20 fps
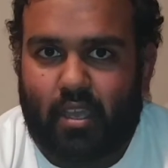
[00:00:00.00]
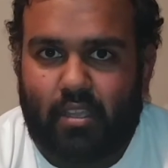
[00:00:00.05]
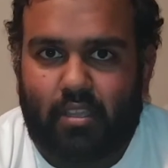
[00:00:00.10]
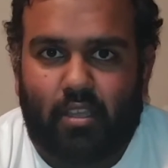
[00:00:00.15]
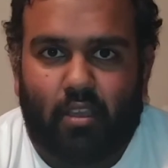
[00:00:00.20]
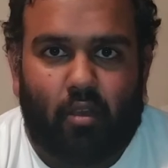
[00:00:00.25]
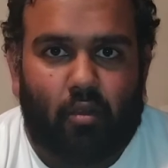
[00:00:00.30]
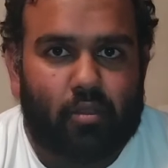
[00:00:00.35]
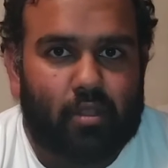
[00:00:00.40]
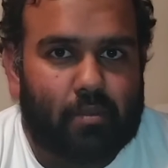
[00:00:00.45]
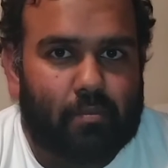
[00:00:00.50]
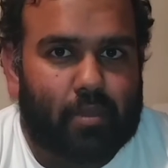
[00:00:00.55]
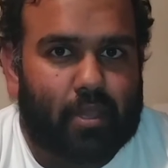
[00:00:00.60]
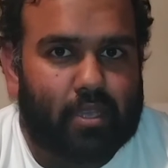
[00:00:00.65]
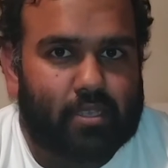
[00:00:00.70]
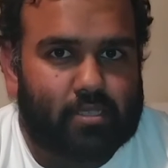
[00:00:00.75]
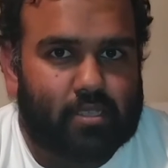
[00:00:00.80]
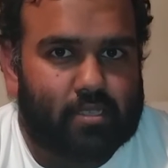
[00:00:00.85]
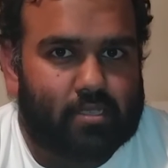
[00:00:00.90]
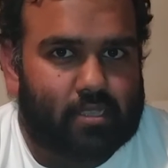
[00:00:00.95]
The only
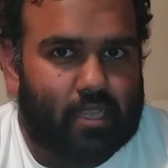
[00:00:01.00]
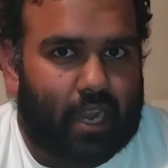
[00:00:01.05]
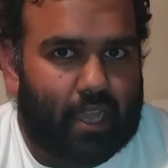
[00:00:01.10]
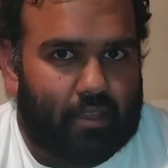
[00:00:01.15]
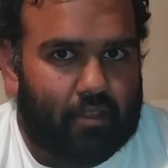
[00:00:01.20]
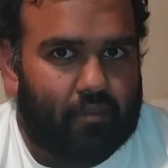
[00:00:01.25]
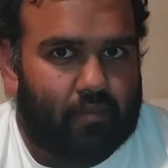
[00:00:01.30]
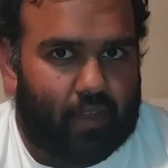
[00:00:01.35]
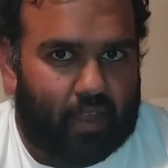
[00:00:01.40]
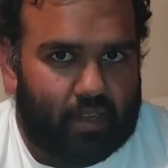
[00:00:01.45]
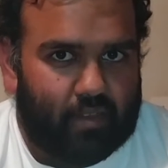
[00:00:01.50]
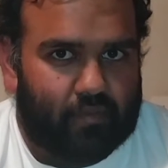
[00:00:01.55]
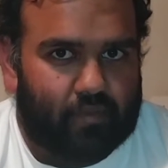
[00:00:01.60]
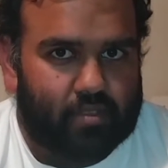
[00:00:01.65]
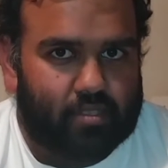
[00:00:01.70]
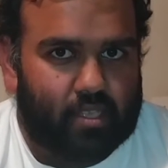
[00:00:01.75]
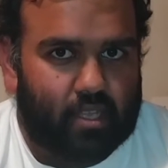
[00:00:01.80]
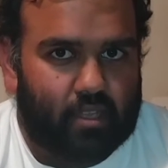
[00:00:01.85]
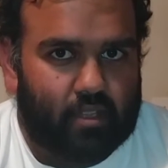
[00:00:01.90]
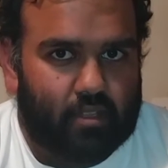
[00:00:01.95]
places that I could find it for
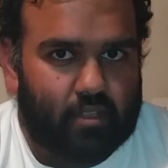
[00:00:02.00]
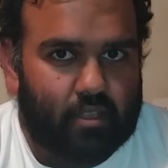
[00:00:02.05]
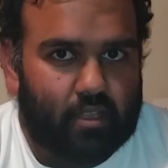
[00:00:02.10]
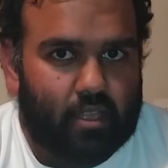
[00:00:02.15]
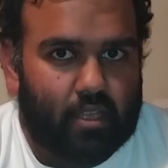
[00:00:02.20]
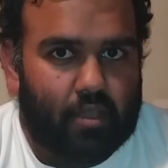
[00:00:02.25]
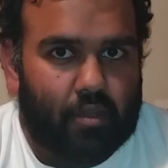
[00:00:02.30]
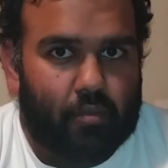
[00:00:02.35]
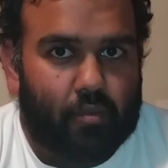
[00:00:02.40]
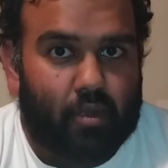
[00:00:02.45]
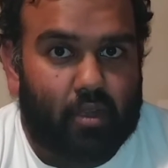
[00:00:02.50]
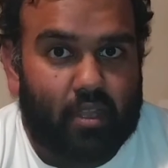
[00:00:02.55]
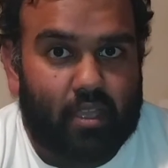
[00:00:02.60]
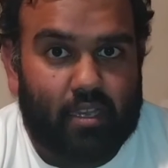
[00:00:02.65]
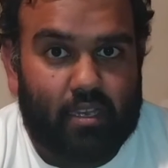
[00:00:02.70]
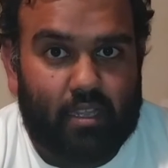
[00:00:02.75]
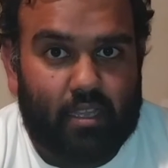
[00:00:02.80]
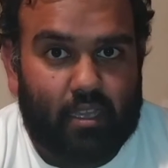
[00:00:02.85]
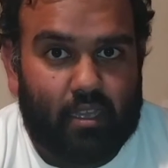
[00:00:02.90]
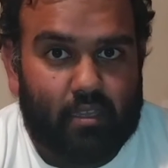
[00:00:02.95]
sale were
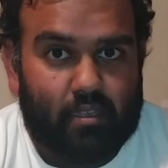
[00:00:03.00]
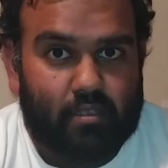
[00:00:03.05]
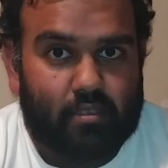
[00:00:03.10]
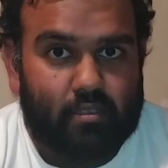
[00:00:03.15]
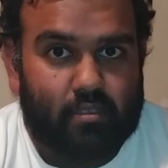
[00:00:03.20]
India,